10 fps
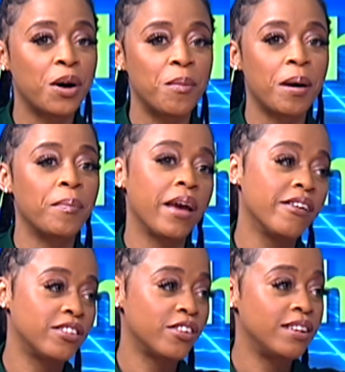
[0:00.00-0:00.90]
my
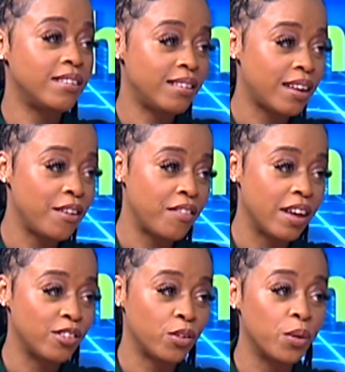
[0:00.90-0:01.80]
parents are NC State
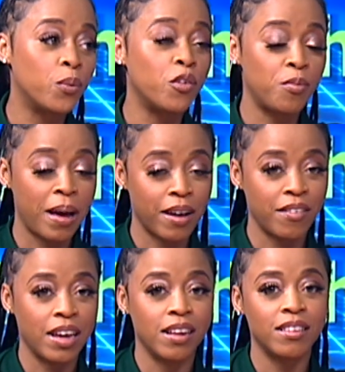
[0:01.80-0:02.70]
fans, so they're Wolfpack
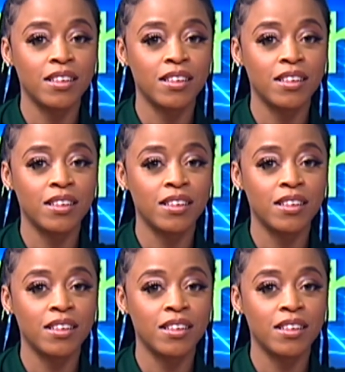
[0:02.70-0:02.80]
fans.